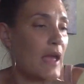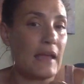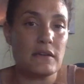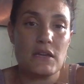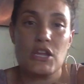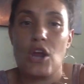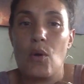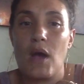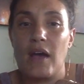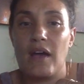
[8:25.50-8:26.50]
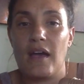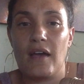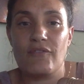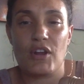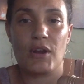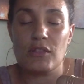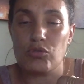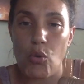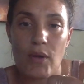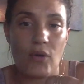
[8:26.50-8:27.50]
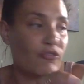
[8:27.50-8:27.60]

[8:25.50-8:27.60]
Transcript: And, you know, a very loyal